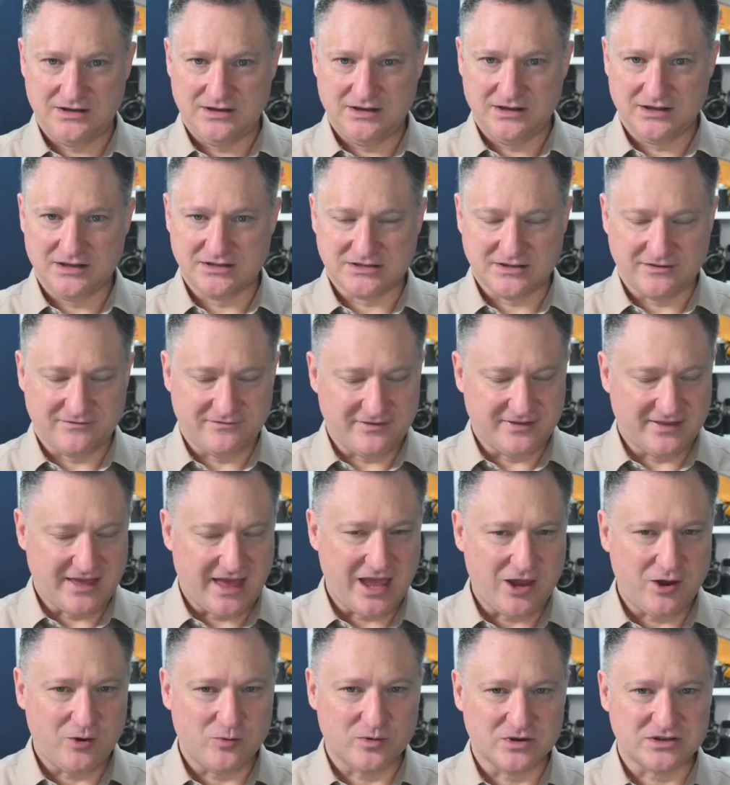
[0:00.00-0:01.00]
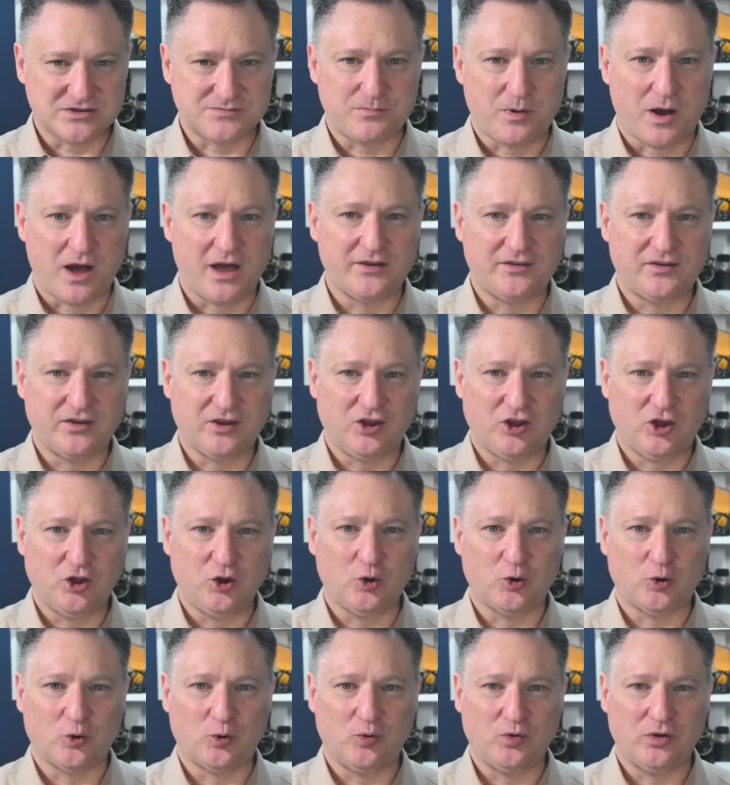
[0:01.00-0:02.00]
Because if they respond to
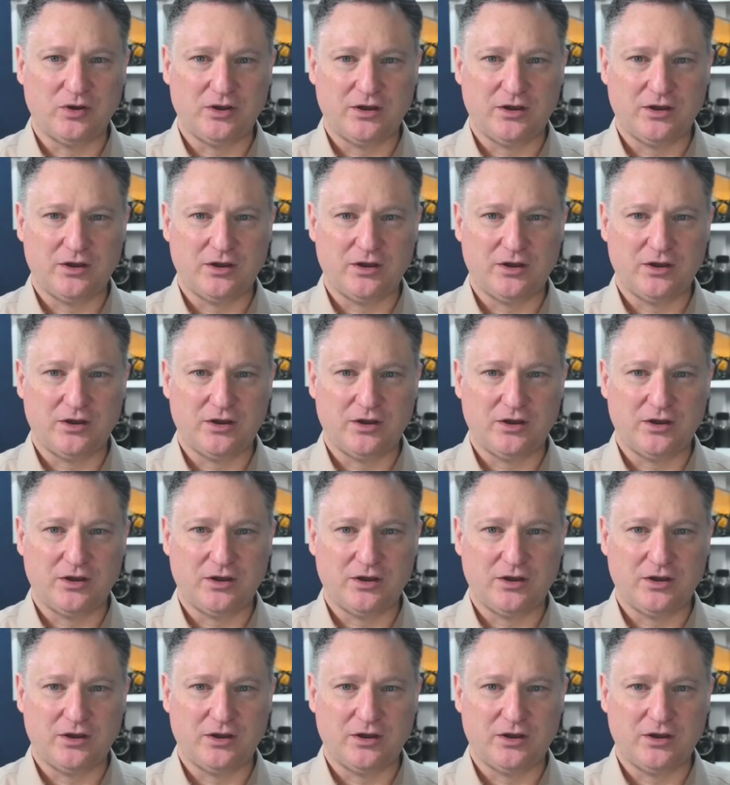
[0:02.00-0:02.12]
you